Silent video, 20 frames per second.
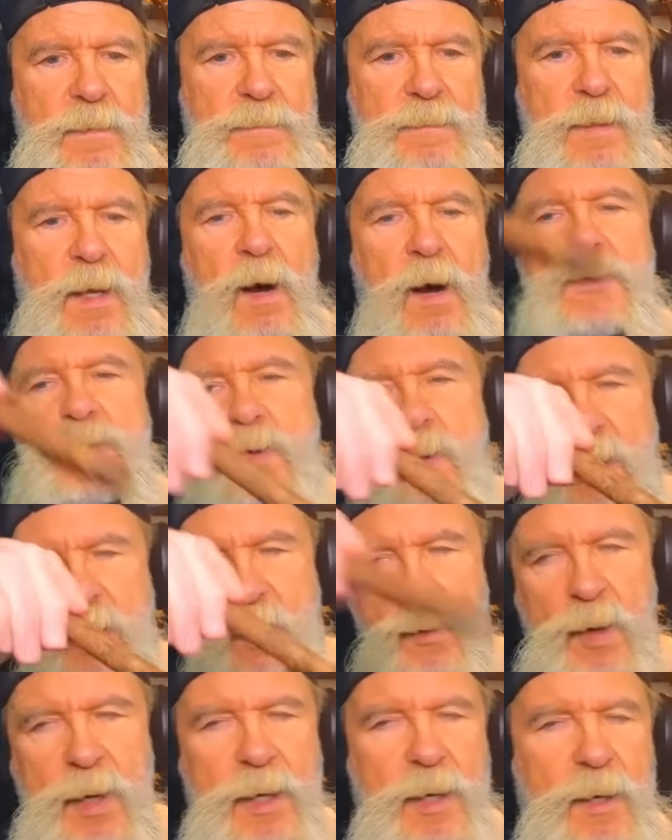oh
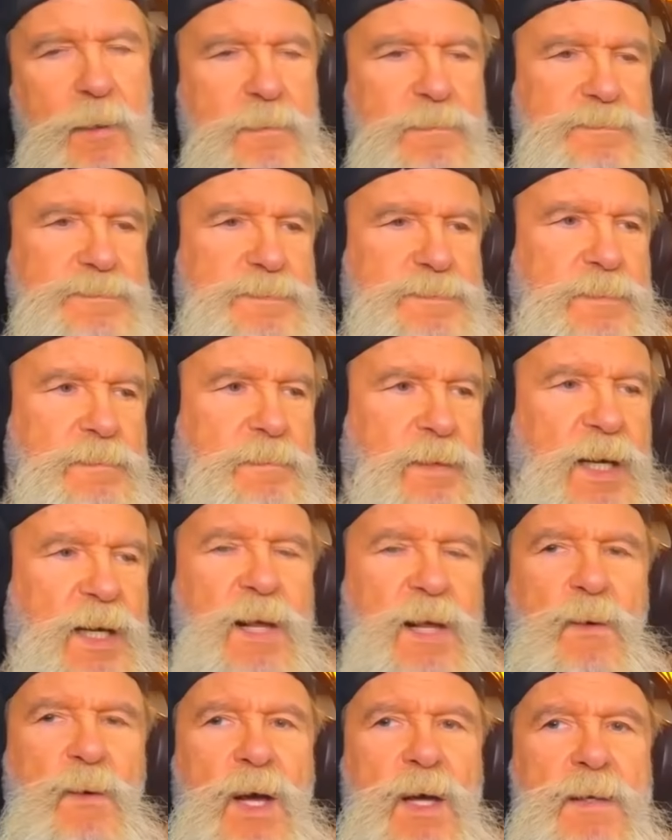21 and 0 but
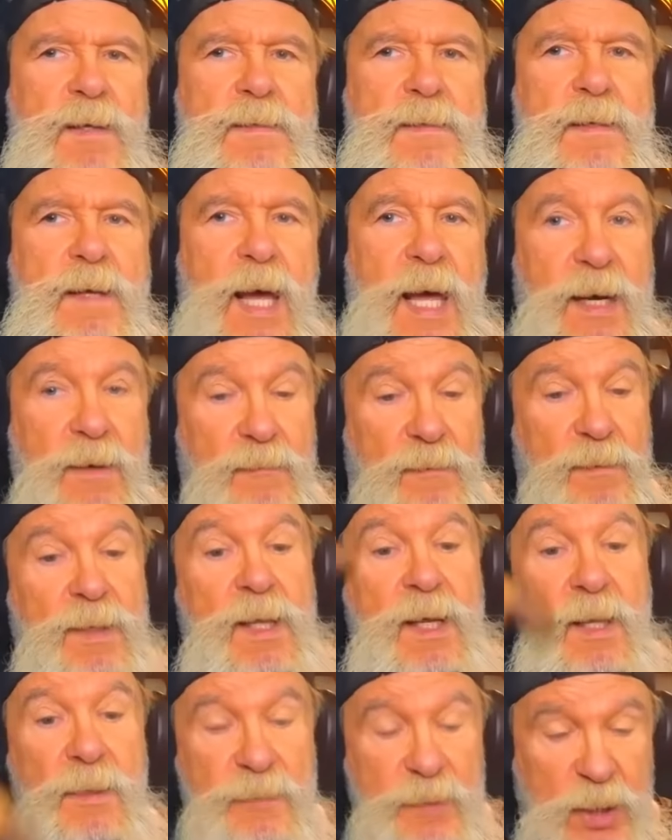anyway
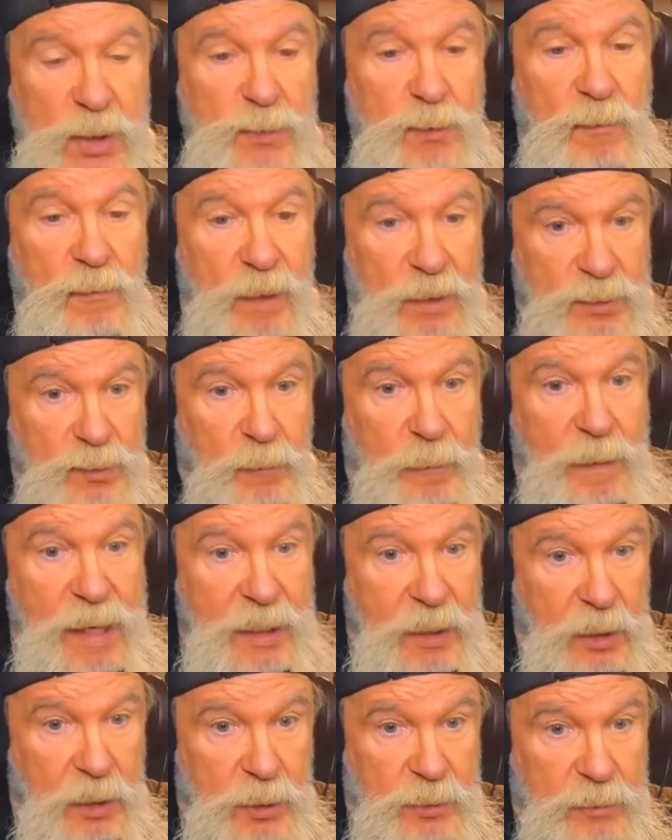these were
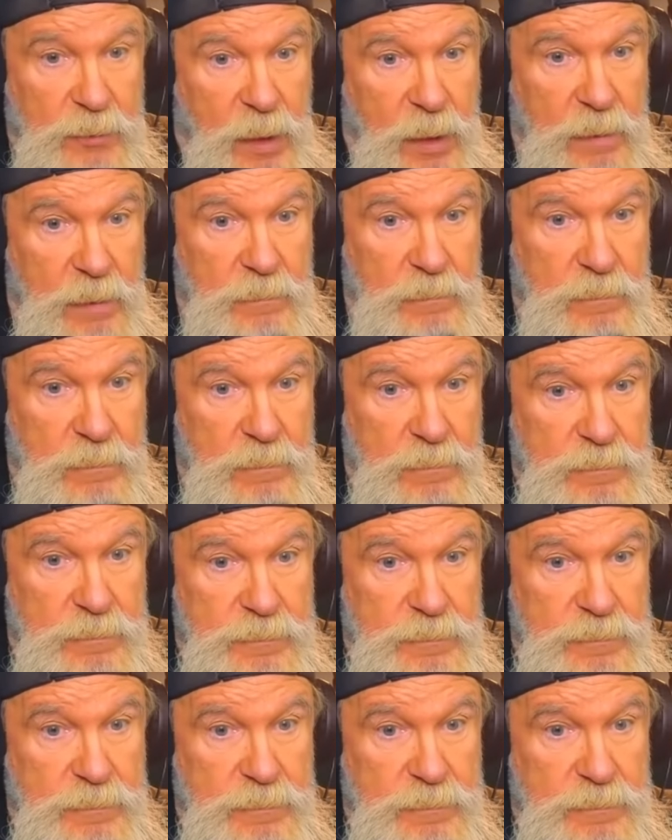wrestlemanias right mm-hmm.